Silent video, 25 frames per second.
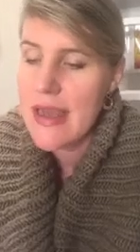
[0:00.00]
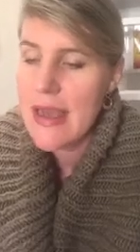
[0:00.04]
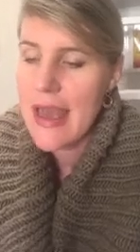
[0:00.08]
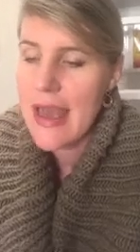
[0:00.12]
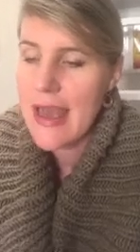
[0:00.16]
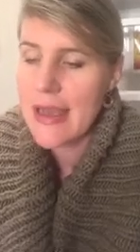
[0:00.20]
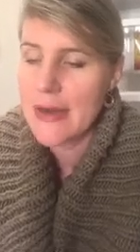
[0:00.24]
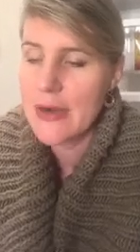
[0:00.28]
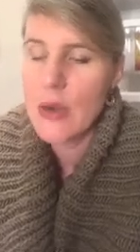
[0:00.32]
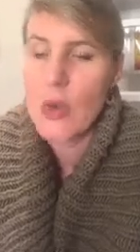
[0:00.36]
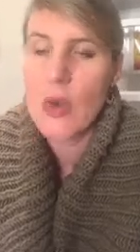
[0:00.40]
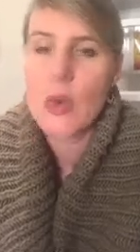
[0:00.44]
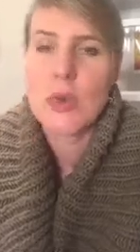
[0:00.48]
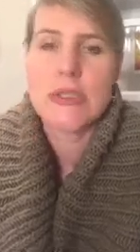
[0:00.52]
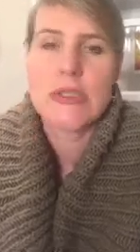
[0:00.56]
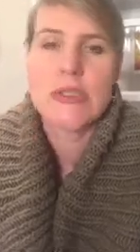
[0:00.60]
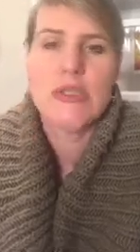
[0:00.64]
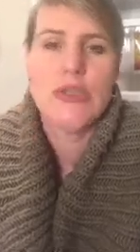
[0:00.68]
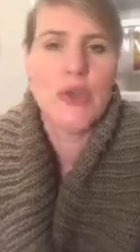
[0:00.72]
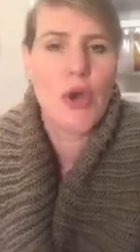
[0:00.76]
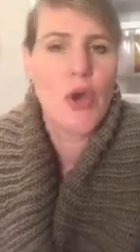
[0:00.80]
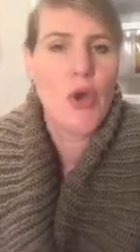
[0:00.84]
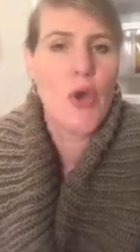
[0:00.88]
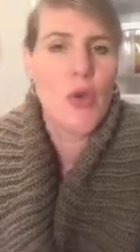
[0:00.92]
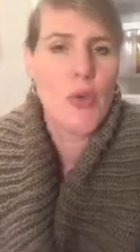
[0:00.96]
And of course,
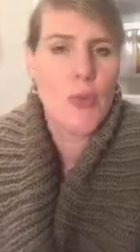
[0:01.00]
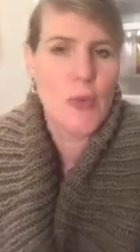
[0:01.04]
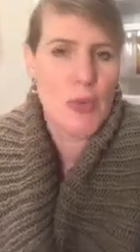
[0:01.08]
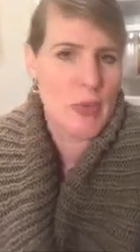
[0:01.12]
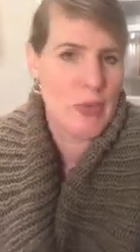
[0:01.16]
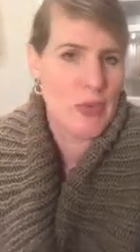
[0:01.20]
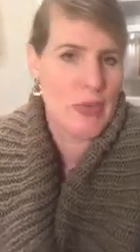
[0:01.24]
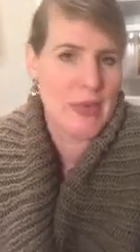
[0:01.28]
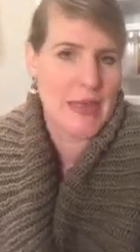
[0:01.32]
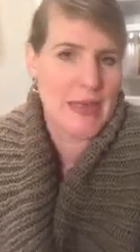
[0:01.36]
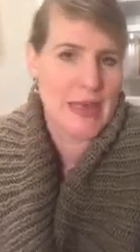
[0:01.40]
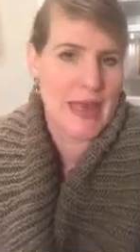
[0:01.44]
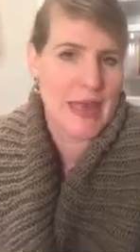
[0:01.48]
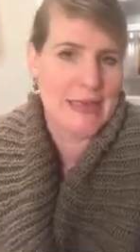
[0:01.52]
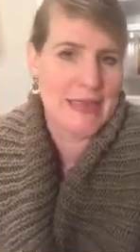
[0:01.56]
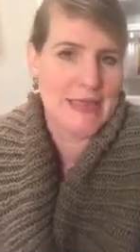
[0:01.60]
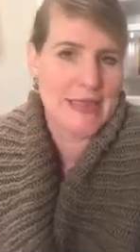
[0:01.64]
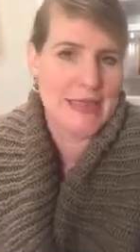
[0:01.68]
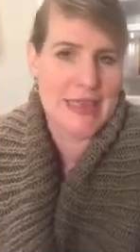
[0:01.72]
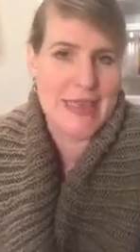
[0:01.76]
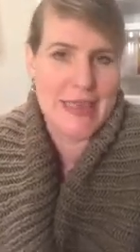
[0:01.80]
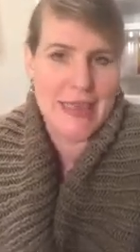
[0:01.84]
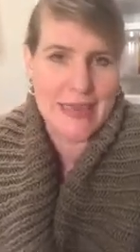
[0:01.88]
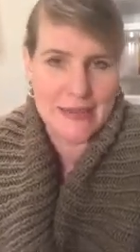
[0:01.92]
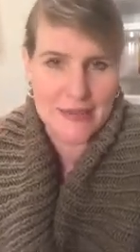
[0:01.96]
no more than
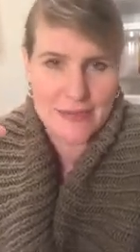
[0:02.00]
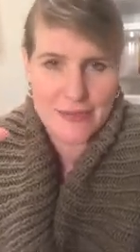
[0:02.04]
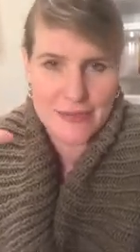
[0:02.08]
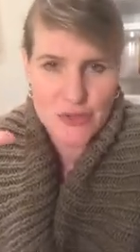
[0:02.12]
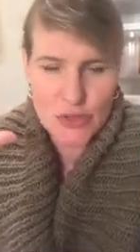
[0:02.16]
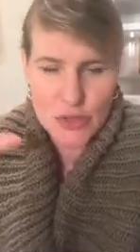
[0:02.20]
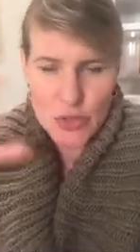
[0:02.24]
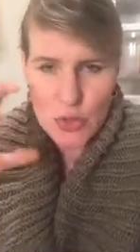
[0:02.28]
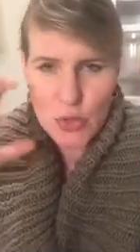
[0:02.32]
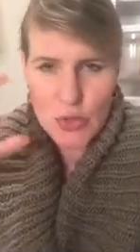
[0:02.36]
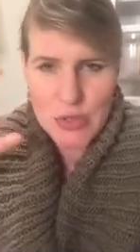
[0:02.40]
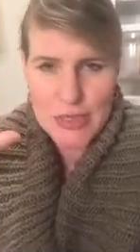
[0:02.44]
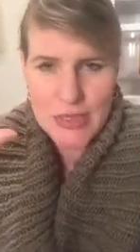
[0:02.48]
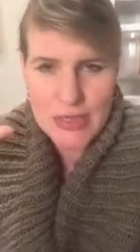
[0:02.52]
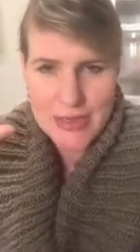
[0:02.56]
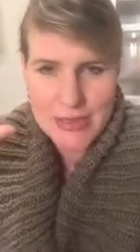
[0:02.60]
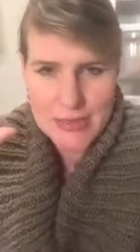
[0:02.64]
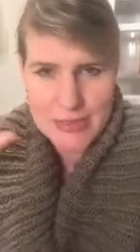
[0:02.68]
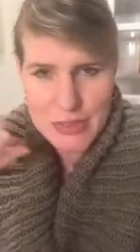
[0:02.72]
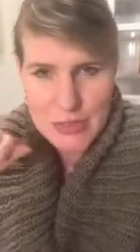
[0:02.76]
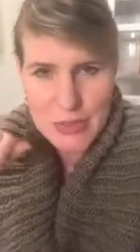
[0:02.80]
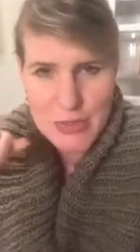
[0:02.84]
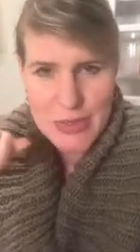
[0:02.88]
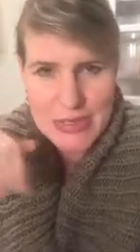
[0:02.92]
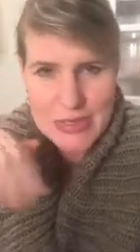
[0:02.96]
19, shorter and
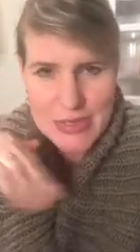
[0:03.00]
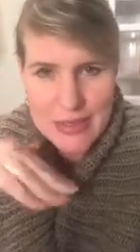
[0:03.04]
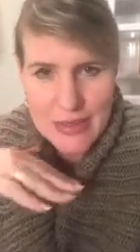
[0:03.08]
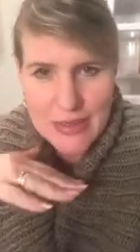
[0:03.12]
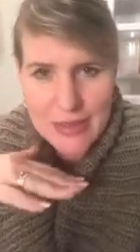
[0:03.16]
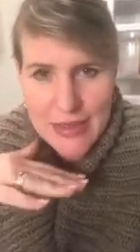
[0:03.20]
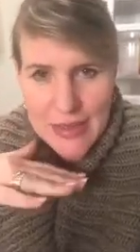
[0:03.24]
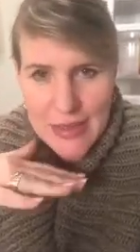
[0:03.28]
sweeter.